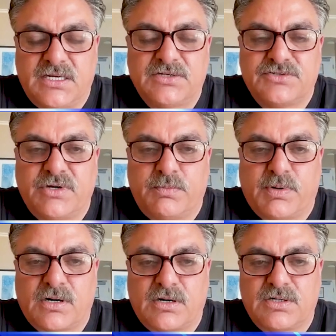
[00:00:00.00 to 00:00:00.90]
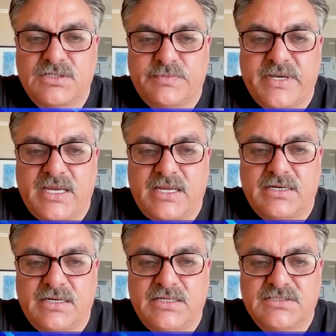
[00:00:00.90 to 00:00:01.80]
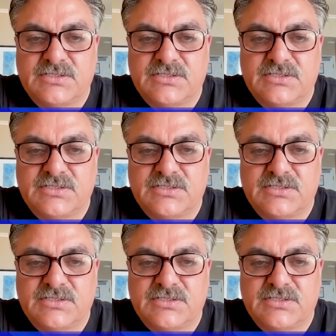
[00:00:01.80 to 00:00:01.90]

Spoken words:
industry partners, big entities.